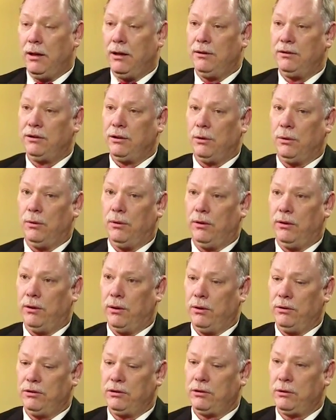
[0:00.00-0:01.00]
So
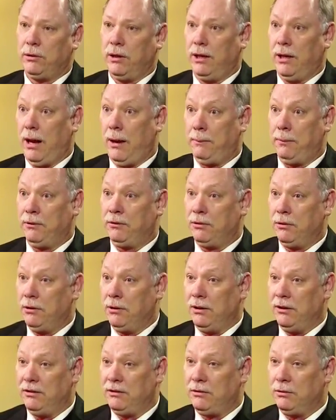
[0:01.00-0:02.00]
those create
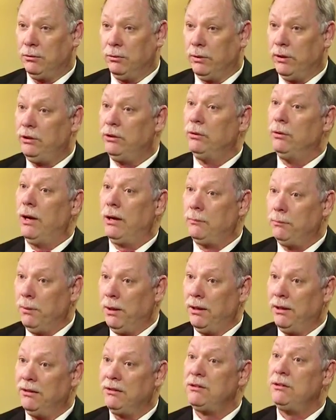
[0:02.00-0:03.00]
opportunities to redirect
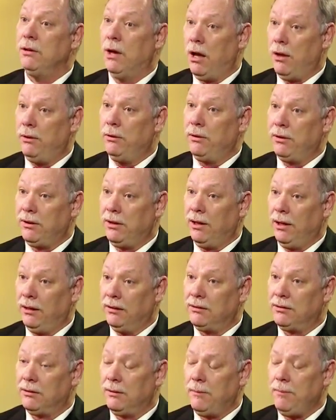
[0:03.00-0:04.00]
monies to other
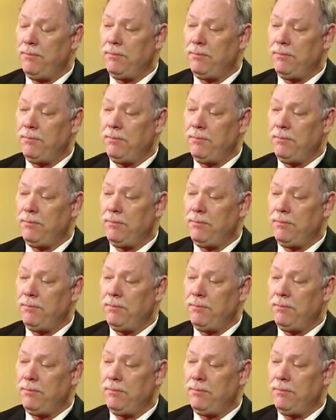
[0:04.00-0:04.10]
things.